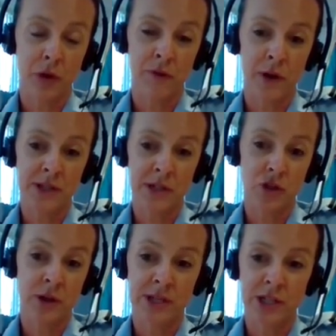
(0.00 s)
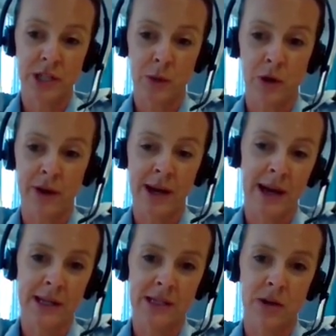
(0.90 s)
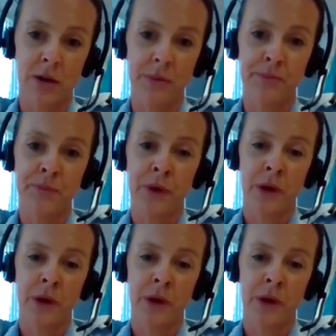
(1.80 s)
provide a trigger to QRA at any time.